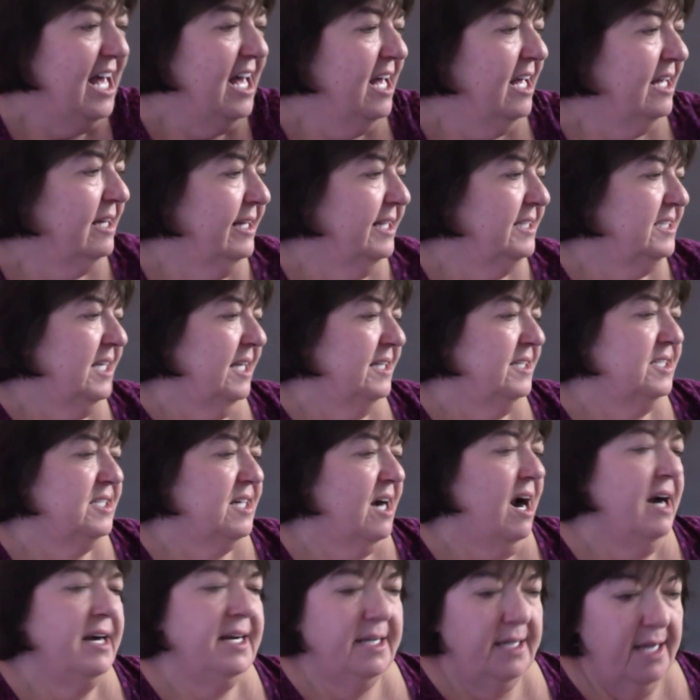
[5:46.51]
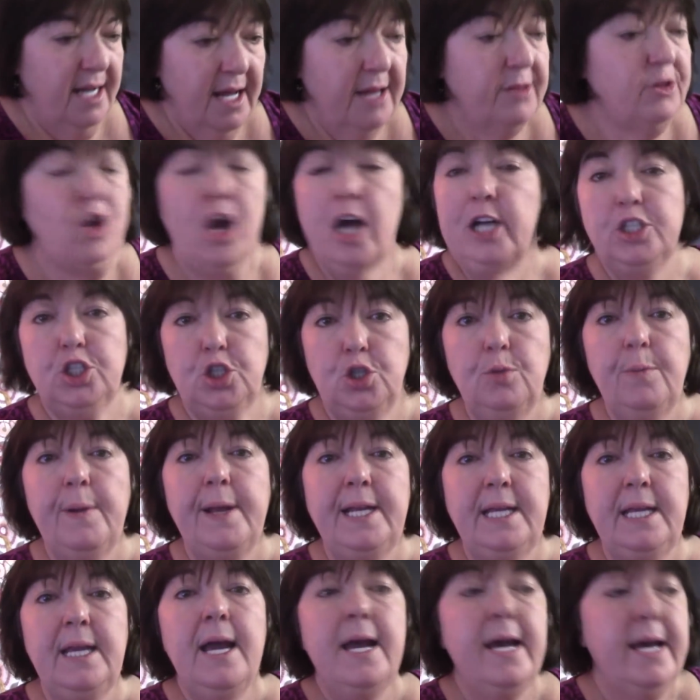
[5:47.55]
Let's get started. Not too
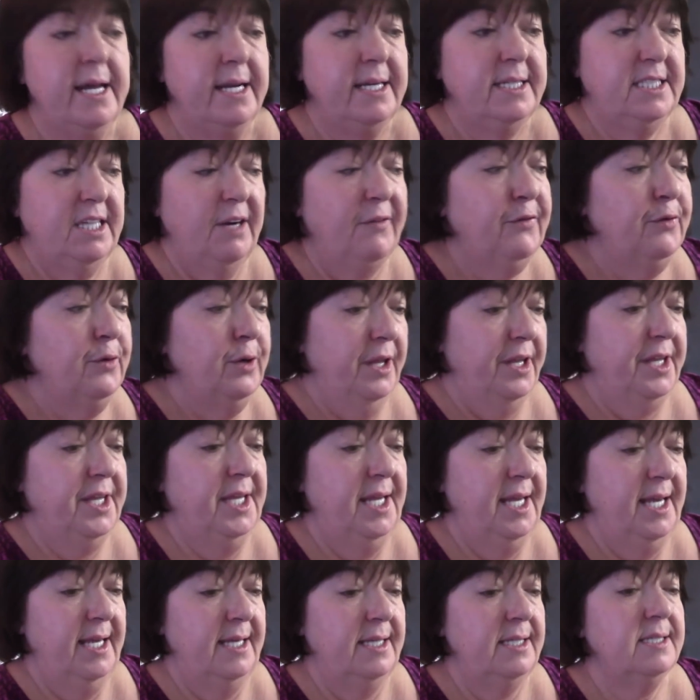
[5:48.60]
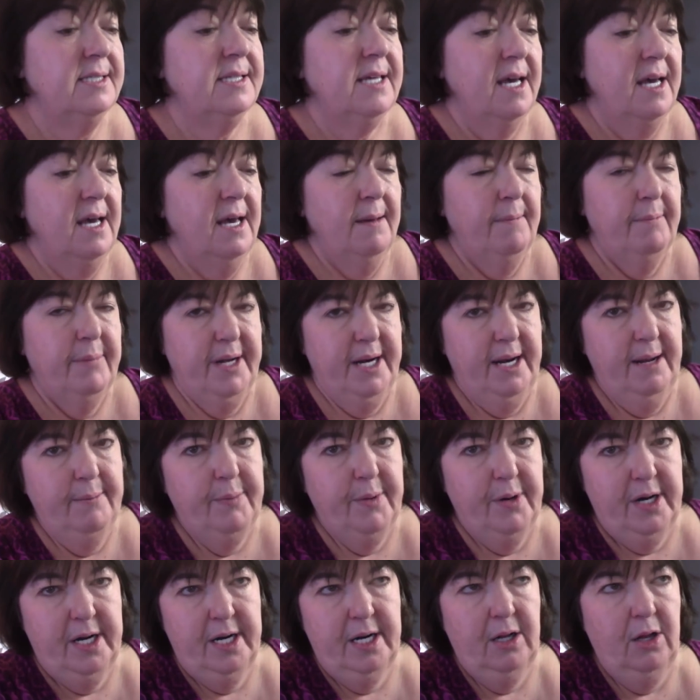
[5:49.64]
many different things, but I
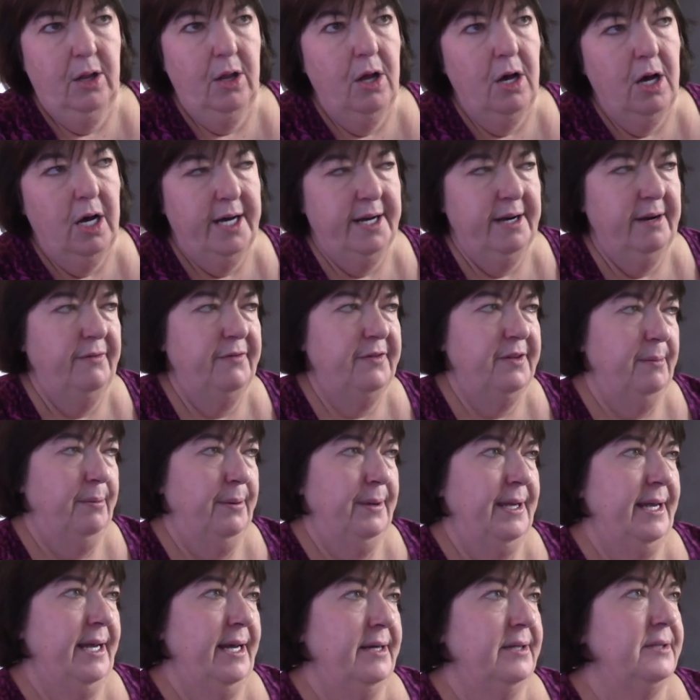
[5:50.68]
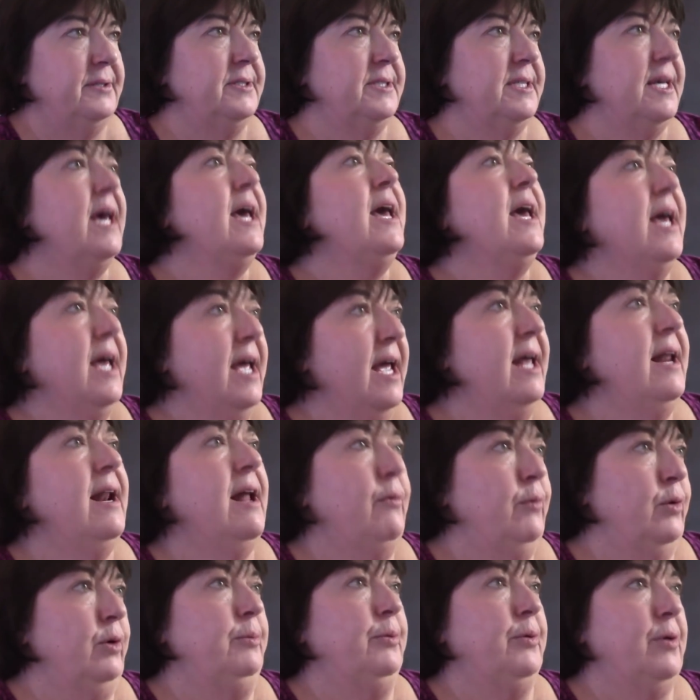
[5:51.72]
bought a lot of the panels and I
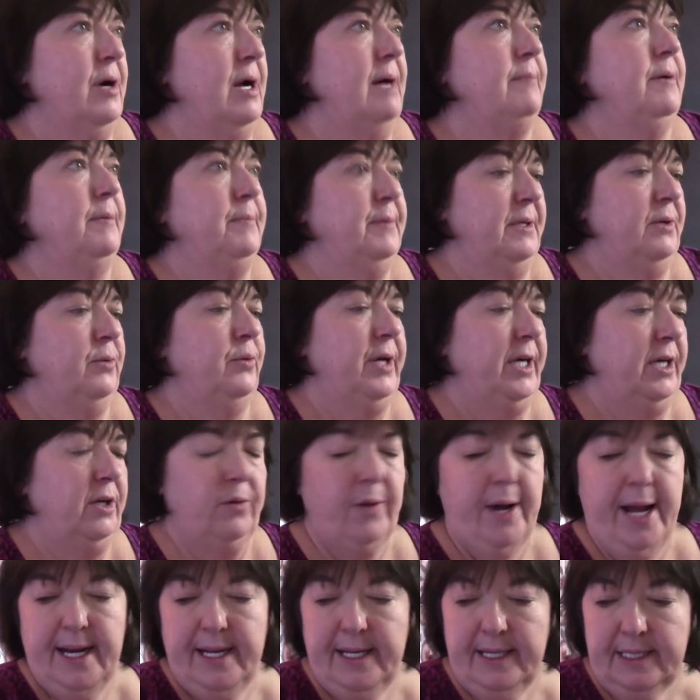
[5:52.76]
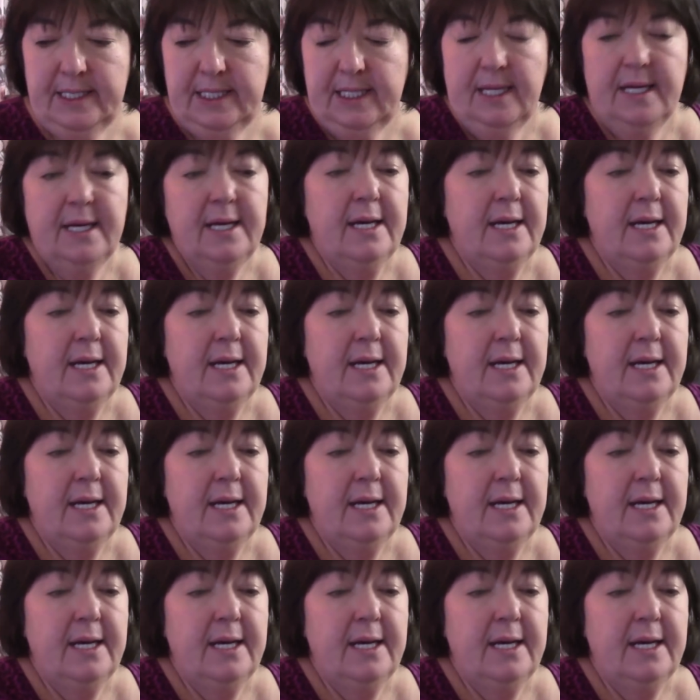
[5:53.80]
will probably regret it.